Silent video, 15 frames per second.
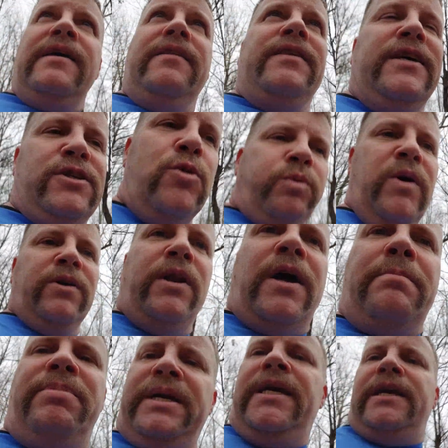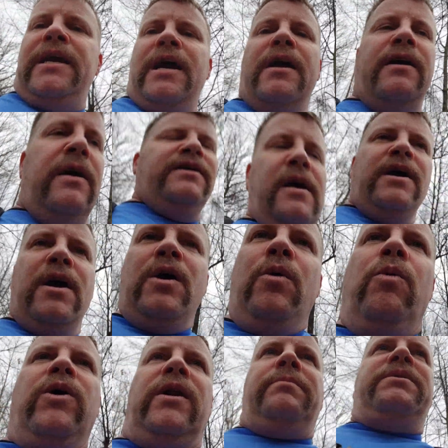This will not be
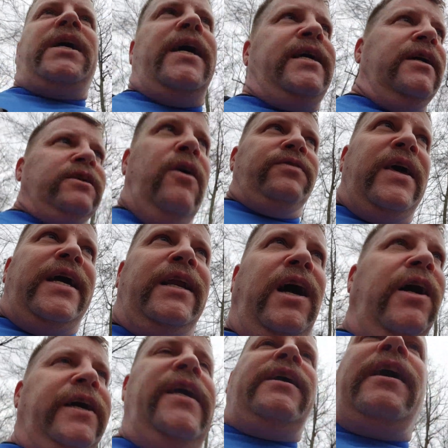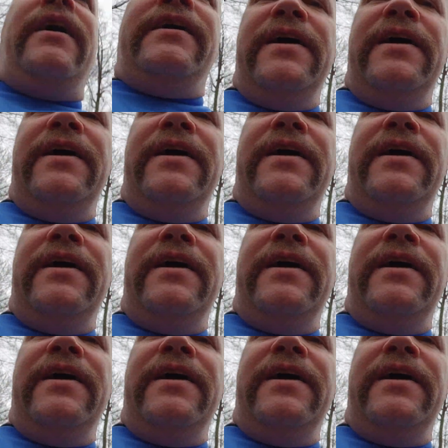what I'm taking on that hike,